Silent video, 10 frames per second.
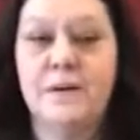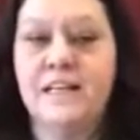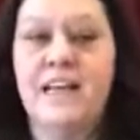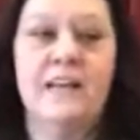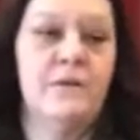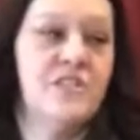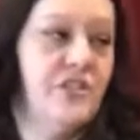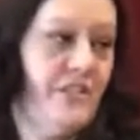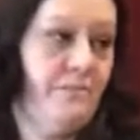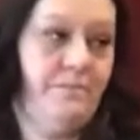But anyway,
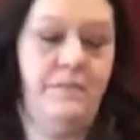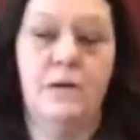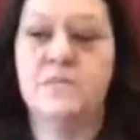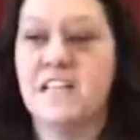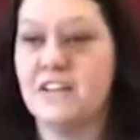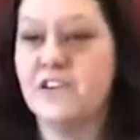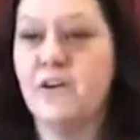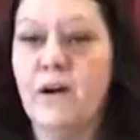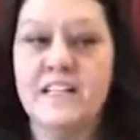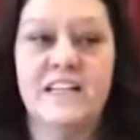it was actually
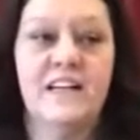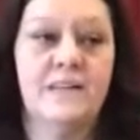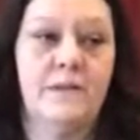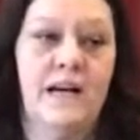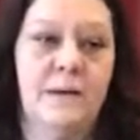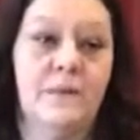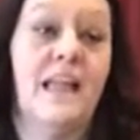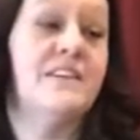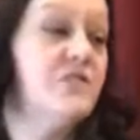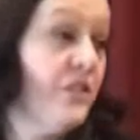her idea, and I'm
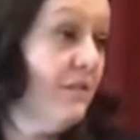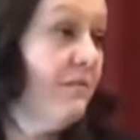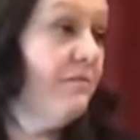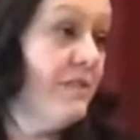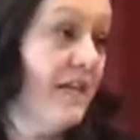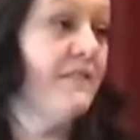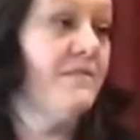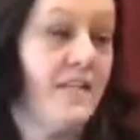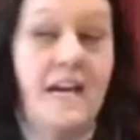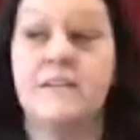glad she
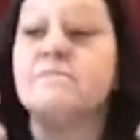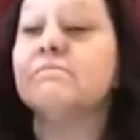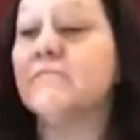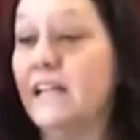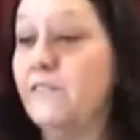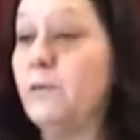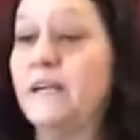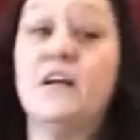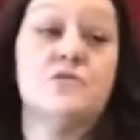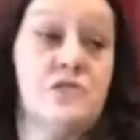did let
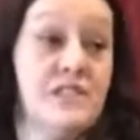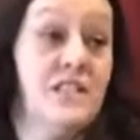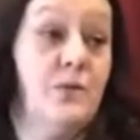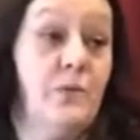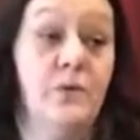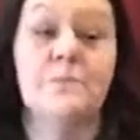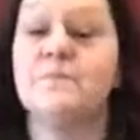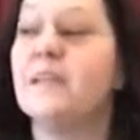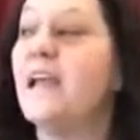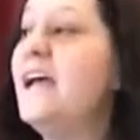everybody know she's in the room.
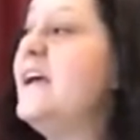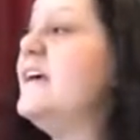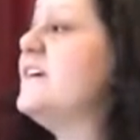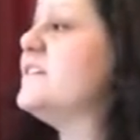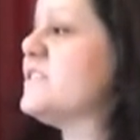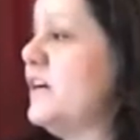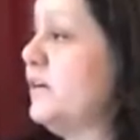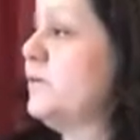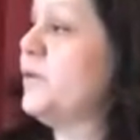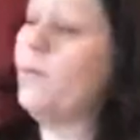
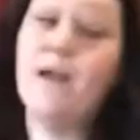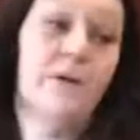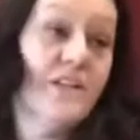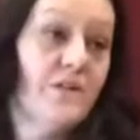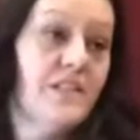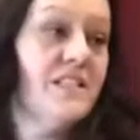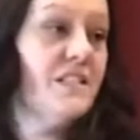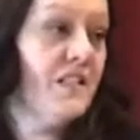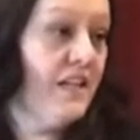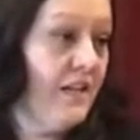So the way we do
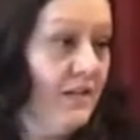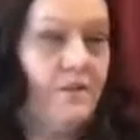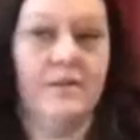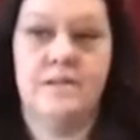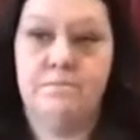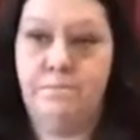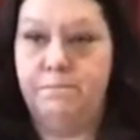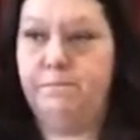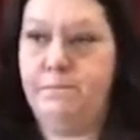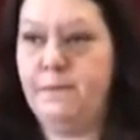this,
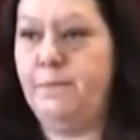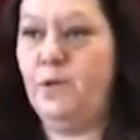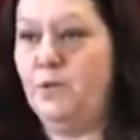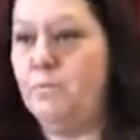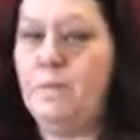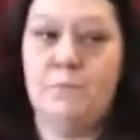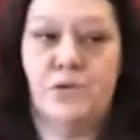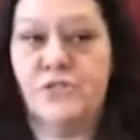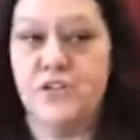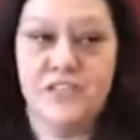the
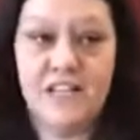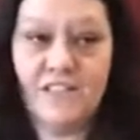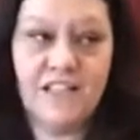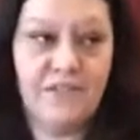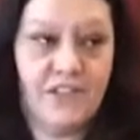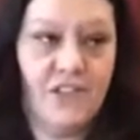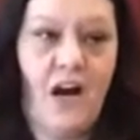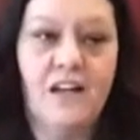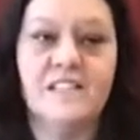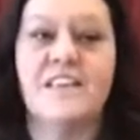members ourselves give the
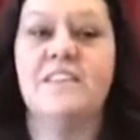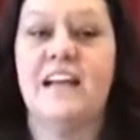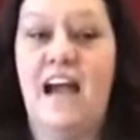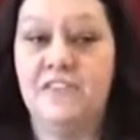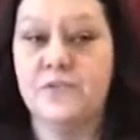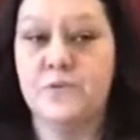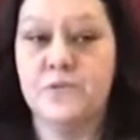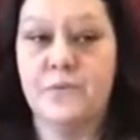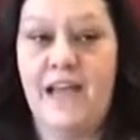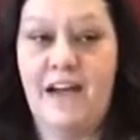talks, and then
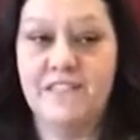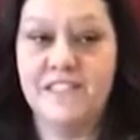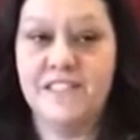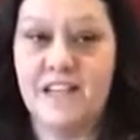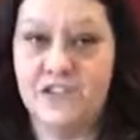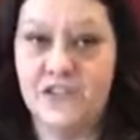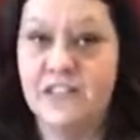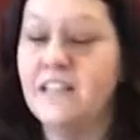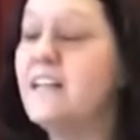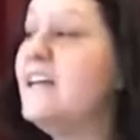afterwards we have a
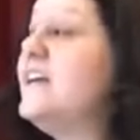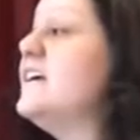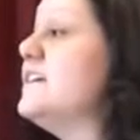discussion.